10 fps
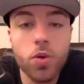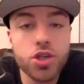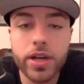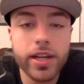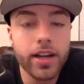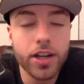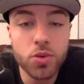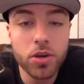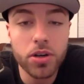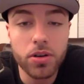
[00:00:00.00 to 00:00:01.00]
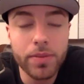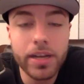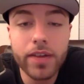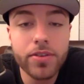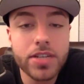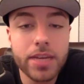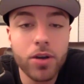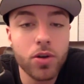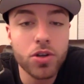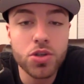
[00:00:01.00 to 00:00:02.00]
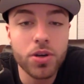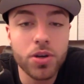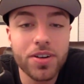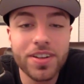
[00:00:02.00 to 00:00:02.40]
trending on Twitter. I mean, every time I go to Twitter,